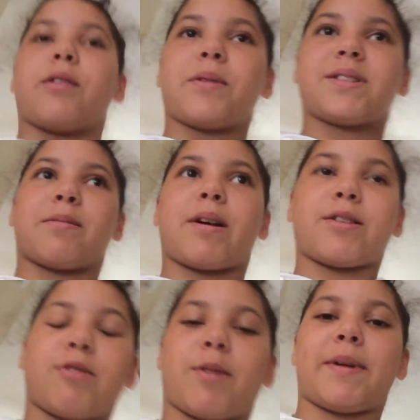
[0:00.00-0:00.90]
Yo, what's up
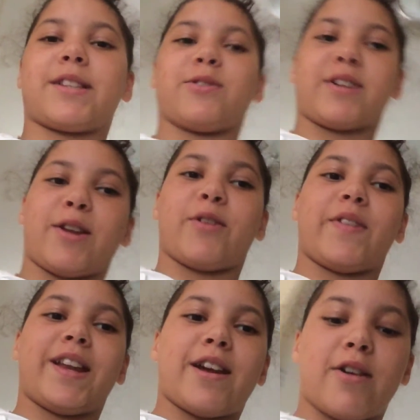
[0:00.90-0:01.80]
guys, welcome back to another
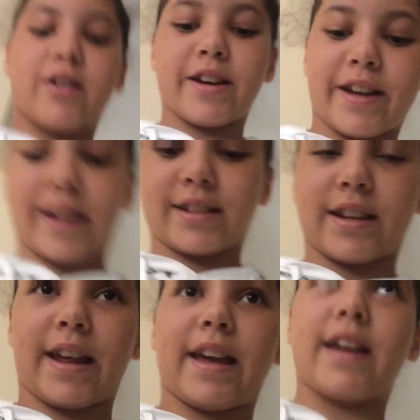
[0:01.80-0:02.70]
video, and
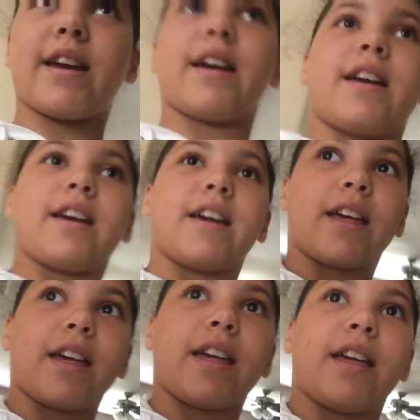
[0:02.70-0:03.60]
today,
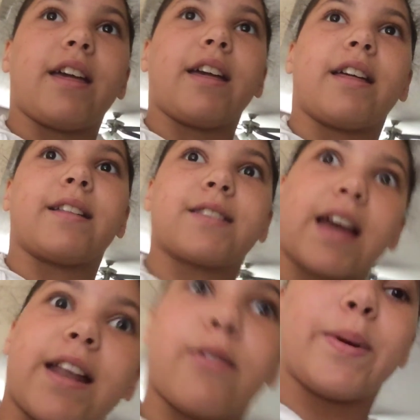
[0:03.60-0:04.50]
it's
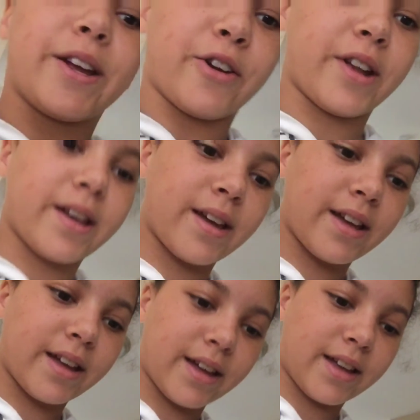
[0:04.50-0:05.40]
kind of weird,
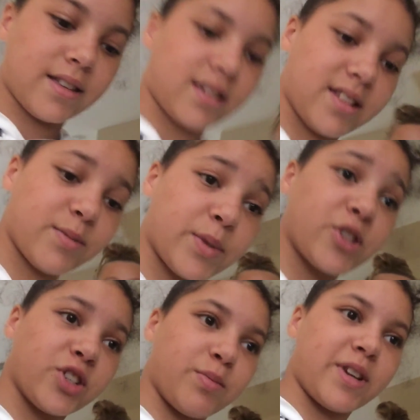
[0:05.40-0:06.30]
it's
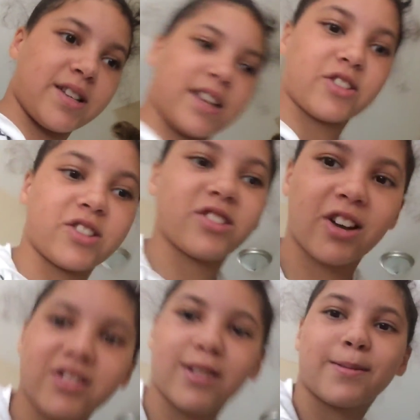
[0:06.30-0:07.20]
suspicious, because I just
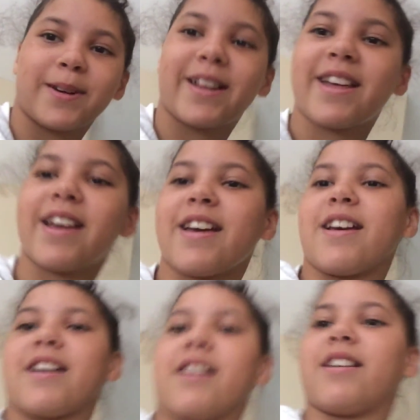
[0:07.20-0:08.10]
saw someone,
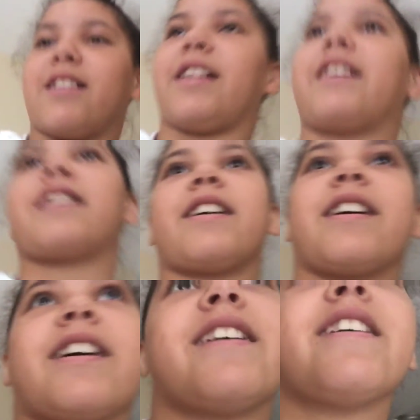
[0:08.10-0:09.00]
like,
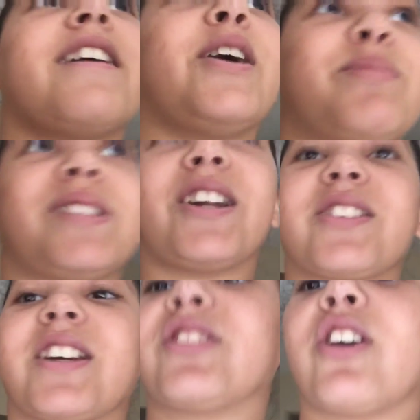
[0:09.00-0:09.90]

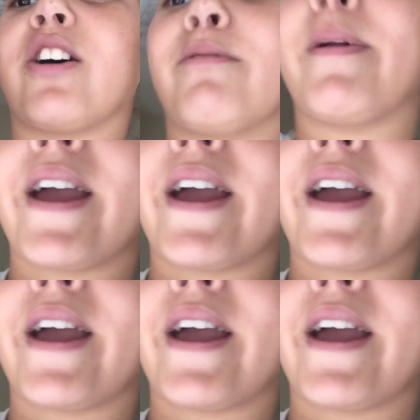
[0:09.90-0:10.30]
upstairs I saw a